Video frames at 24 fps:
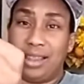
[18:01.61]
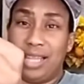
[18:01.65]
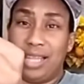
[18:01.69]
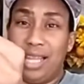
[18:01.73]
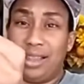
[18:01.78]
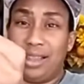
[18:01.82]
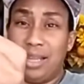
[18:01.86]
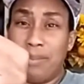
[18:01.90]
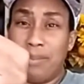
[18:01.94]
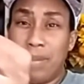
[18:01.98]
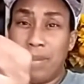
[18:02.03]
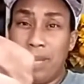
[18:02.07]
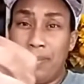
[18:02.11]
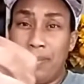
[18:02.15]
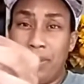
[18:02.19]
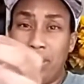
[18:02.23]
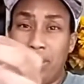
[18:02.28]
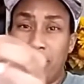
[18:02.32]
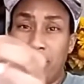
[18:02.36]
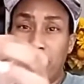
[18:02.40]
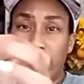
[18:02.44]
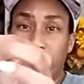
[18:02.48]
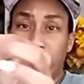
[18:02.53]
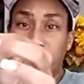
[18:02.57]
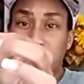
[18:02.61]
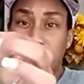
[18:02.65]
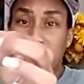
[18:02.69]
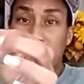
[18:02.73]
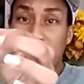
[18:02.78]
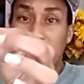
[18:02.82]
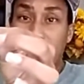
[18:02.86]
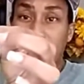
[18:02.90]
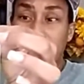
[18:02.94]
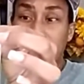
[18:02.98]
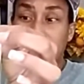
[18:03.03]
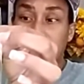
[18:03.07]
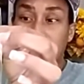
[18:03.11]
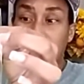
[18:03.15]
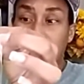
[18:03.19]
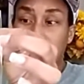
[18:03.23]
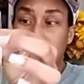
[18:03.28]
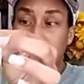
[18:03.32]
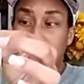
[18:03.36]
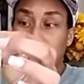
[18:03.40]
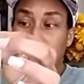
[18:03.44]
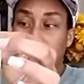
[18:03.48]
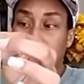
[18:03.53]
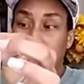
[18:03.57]
I think there may be another type that's
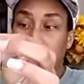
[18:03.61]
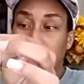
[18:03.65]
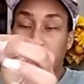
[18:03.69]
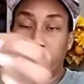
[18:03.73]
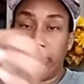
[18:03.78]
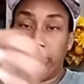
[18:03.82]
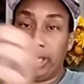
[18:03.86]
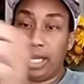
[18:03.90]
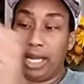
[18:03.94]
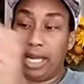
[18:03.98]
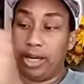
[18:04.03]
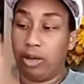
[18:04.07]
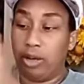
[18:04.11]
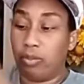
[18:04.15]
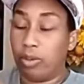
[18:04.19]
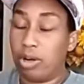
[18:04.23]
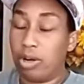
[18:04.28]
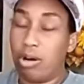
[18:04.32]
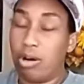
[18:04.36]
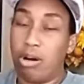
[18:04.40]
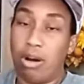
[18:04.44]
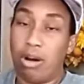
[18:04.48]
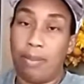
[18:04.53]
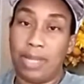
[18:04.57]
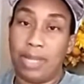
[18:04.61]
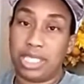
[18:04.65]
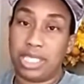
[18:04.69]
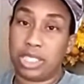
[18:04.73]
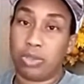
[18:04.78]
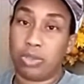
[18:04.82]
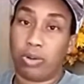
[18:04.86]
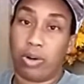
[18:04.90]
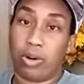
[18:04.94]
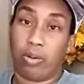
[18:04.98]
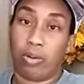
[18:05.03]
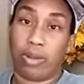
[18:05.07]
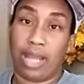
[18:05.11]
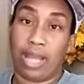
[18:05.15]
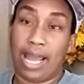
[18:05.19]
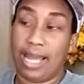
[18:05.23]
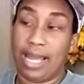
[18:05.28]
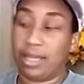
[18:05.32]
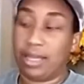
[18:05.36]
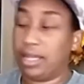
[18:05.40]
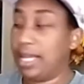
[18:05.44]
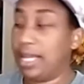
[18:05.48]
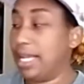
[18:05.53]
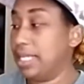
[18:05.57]
also included. I don't recall. My store only
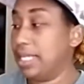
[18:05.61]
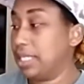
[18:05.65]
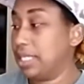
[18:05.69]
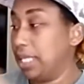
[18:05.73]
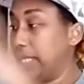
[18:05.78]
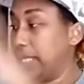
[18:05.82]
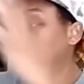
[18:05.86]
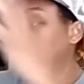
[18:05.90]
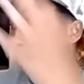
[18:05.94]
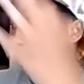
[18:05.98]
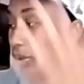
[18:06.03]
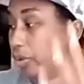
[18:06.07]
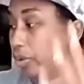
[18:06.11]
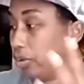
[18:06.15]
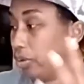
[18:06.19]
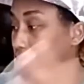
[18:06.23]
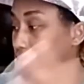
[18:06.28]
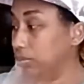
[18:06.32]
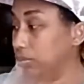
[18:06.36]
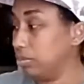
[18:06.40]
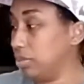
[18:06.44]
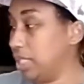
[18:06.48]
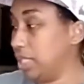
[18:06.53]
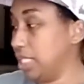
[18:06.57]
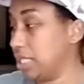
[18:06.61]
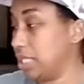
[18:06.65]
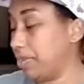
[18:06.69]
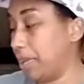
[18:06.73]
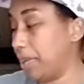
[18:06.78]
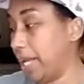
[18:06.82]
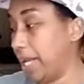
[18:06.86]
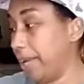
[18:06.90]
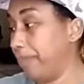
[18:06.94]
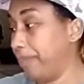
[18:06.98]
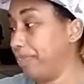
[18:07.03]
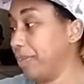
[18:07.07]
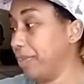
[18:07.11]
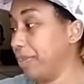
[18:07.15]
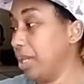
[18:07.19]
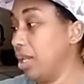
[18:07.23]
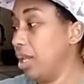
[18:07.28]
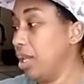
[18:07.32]
had these in the little display.